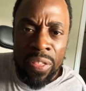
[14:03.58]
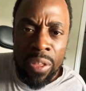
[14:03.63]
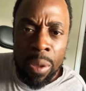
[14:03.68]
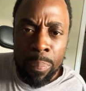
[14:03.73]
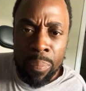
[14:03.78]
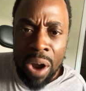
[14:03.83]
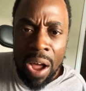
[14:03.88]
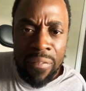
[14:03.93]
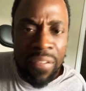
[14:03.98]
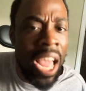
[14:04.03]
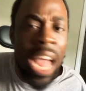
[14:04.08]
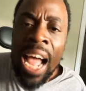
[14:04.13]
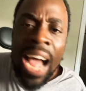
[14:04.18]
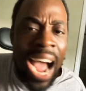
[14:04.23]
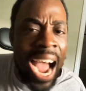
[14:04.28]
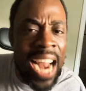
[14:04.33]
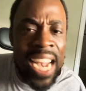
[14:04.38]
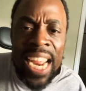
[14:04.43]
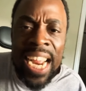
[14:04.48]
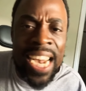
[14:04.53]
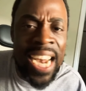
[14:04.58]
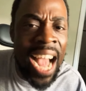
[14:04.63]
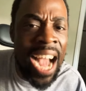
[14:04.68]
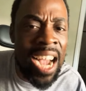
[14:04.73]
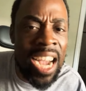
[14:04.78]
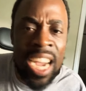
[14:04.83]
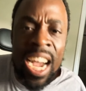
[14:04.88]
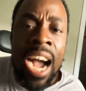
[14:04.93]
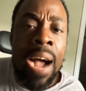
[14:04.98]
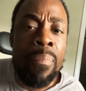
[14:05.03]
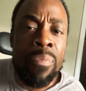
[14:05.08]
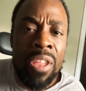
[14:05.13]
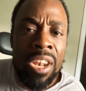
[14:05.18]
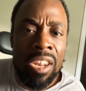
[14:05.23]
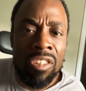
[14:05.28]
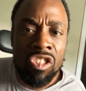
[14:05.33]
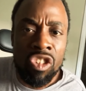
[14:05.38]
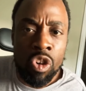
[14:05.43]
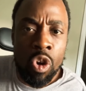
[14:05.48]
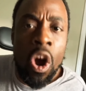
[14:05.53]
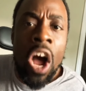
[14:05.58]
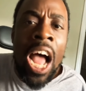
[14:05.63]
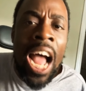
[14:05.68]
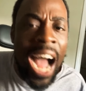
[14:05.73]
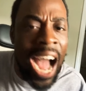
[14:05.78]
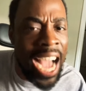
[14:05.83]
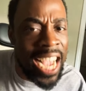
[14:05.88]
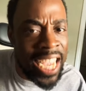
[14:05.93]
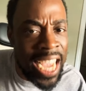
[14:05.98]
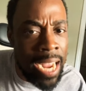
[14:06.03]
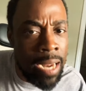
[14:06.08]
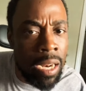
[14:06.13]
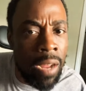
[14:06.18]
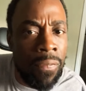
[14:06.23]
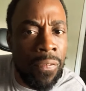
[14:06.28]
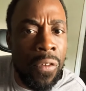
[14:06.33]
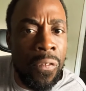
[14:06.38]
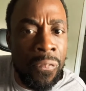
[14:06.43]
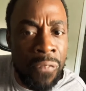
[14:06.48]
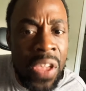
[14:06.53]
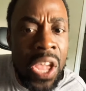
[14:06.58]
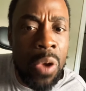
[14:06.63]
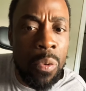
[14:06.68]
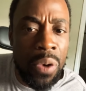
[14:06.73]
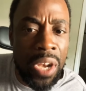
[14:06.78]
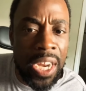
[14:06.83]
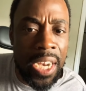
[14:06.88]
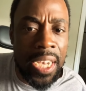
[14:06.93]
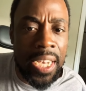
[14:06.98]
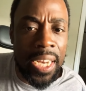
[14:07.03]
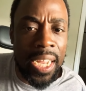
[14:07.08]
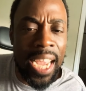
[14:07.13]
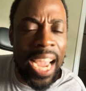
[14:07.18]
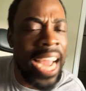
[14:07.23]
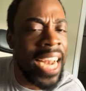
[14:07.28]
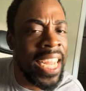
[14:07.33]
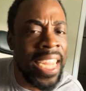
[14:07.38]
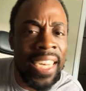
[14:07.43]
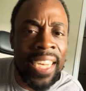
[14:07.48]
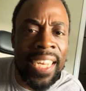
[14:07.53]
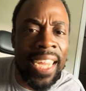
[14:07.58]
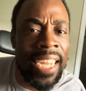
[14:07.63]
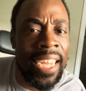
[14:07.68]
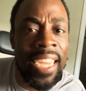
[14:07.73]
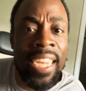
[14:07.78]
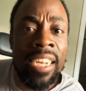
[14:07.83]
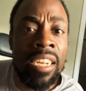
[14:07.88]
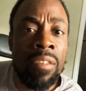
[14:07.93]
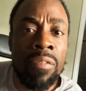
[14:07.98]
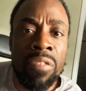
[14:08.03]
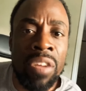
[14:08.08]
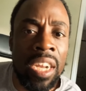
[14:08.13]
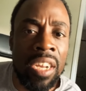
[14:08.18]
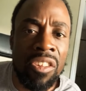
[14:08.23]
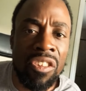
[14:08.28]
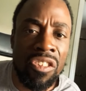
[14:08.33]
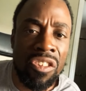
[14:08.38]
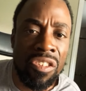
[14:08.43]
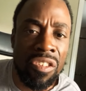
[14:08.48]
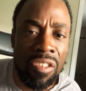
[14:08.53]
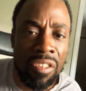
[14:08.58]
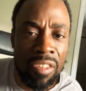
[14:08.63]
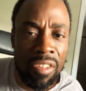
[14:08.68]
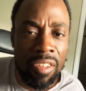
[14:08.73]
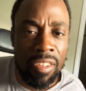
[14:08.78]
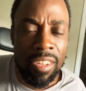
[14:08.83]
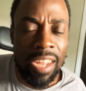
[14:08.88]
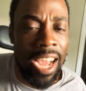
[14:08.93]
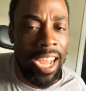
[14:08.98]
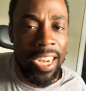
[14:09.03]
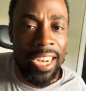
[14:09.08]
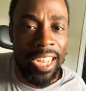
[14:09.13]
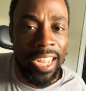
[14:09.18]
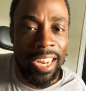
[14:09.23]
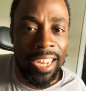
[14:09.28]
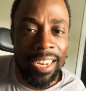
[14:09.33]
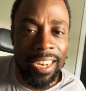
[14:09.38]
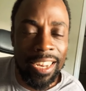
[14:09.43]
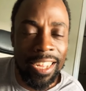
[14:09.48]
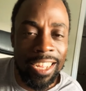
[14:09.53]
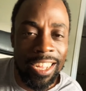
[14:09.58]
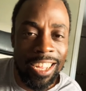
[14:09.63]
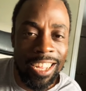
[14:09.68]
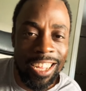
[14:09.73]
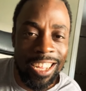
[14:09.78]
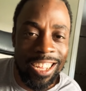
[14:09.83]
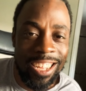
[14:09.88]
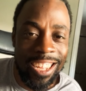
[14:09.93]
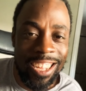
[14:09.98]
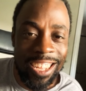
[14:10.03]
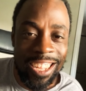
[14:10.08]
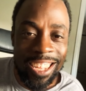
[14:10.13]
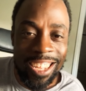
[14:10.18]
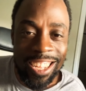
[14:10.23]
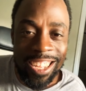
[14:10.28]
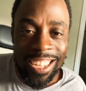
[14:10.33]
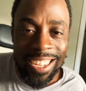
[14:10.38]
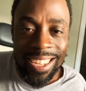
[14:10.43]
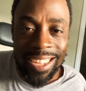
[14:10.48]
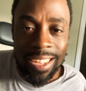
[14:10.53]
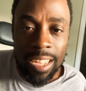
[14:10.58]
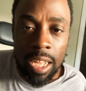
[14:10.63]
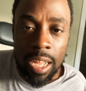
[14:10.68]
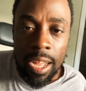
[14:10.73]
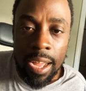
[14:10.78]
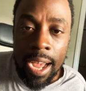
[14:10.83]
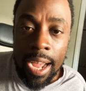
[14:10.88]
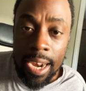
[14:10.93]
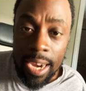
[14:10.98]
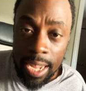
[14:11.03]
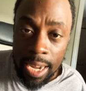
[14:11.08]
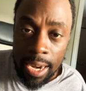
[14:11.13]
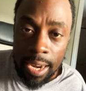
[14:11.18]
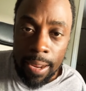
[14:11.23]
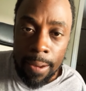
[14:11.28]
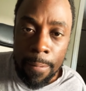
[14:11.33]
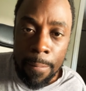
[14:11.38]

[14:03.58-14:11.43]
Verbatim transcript: the prophet. I did not come to destroy, I came to fulfill it. And he said, It is finished. I did it. I did it.